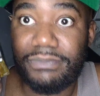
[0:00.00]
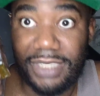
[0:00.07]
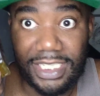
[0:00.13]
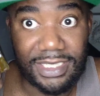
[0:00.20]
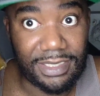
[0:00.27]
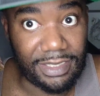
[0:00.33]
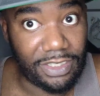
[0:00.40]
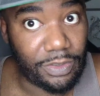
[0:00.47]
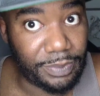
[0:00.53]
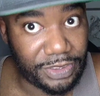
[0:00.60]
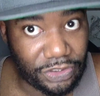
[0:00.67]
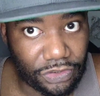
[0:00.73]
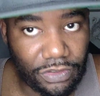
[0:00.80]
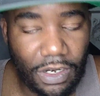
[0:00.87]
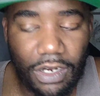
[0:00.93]
is a little bit
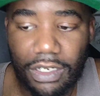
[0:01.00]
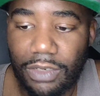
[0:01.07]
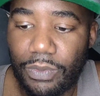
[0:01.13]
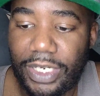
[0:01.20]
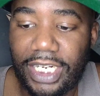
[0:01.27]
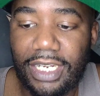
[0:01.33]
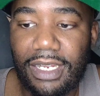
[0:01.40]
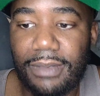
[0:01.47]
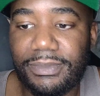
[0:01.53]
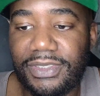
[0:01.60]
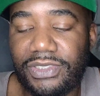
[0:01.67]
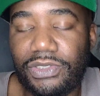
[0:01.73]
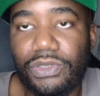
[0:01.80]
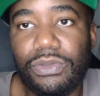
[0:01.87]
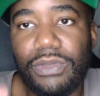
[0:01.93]
stronger when it
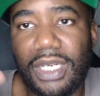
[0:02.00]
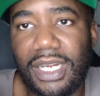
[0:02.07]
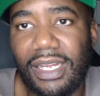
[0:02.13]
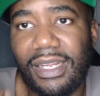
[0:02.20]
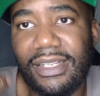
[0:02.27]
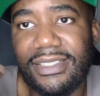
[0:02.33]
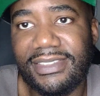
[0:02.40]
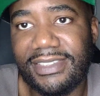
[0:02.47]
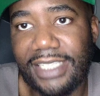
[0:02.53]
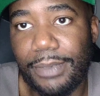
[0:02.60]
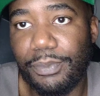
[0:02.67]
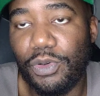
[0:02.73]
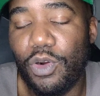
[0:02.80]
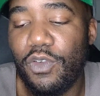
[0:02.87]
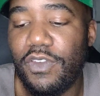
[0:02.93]
comes to
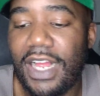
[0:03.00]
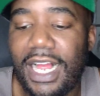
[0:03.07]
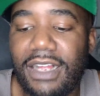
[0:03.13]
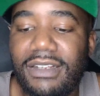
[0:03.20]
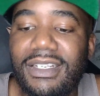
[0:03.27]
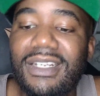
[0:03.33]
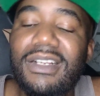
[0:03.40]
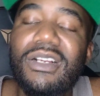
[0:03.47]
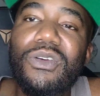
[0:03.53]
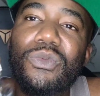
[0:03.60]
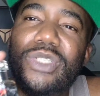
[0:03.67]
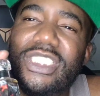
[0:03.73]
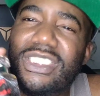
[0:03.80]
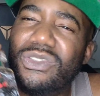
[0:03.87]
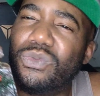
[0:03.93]
scent profile,
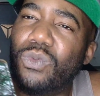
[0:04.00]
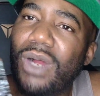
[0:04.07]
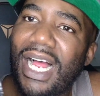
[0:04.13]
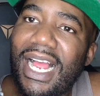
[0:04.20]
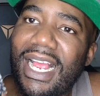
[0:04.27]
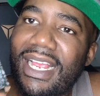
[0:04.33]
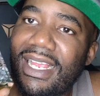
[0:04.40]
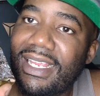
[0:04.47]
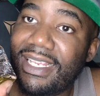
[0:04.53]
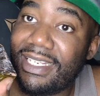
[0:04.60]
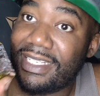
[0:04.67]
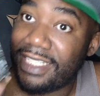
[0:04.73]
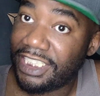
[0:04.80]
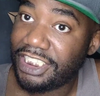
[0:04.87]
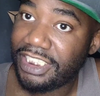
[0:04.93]
which is why
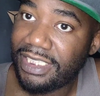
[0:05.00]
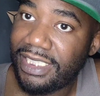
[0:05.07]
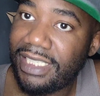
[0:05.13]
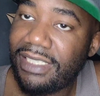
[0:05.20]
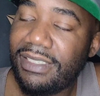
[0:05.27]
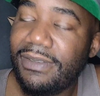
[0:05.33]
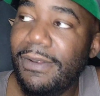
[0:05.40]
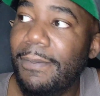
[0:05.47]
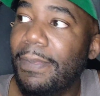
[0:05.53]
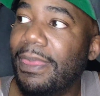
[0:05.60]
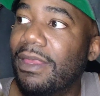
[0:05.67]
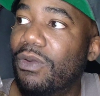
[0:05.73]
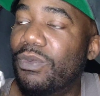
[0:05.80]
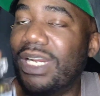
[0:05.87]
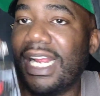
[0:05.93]
initially
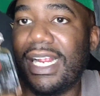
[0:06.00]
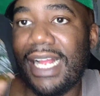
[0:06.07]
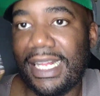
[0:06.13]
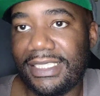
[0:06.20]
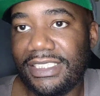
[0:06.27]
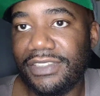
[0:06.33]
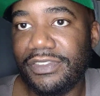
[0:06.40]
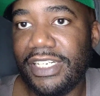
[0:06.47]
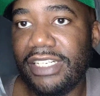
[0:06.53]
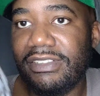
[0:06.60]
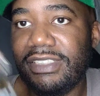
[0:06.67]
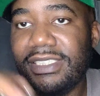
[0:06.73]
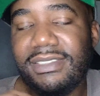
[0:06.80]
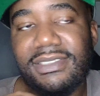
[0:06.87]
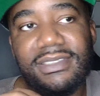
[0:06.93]
when I got this
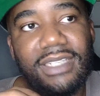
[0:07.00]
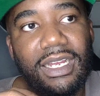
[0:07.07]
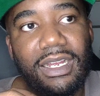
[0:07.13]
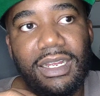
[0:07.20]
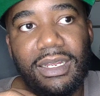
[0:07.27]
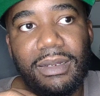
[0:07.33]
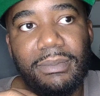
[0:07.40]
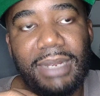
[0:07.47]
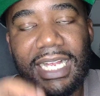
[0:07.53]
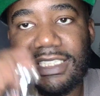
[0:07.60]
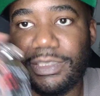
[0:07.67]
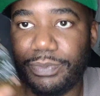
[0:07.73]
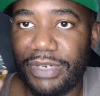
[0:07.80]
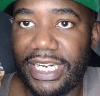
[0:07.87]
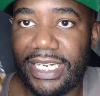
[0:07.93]
fragrance, I
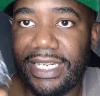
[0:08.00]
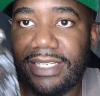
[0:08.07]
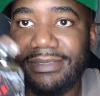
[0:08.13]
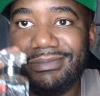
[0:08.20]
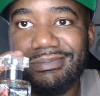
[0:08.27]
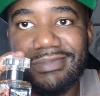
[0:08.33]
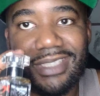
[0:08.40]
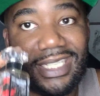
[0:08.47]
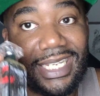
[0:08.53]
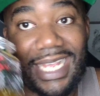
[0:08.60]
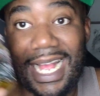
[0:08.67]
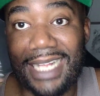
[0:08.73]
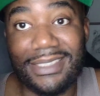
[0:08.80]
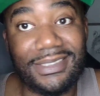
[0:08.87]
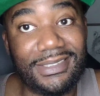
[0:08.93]
sprayed it. It
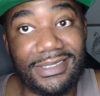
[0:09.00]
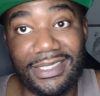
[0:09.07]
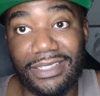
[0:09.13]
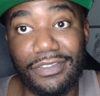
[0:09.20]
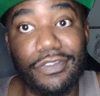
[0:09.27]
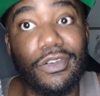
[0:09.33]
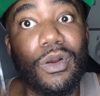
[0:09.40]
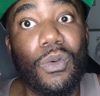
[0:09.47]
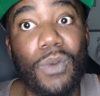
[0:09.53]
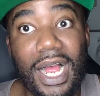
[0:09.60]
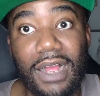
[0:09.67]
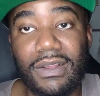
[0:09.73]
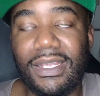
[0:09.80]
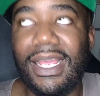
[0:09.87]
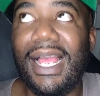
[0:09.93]
had to sit for a
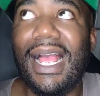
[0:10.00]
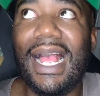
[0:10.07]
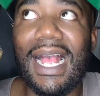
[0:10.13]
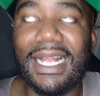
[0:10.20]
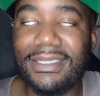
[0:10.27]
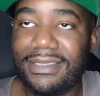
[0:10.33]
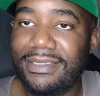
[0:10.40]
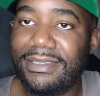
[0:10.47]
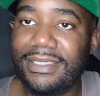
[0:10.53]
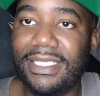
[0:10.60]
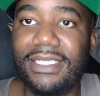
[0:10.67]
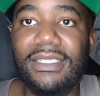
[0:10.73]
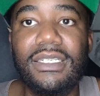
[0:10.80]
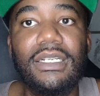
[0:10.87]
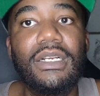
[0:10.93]
while. It had to
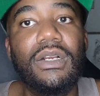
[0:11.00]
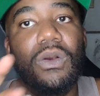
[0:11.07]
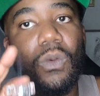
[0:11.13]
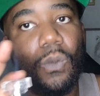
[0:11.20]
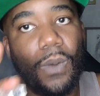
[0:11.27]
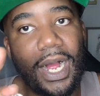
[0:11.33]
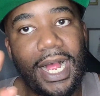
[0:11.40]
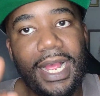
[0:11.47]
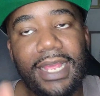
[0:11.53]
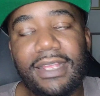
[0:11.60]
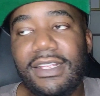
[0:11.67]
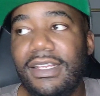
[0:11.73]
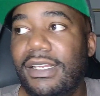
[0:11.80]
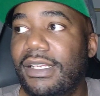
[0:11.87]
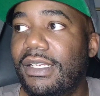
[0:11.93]
sit.
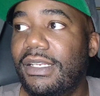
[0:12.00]
Why?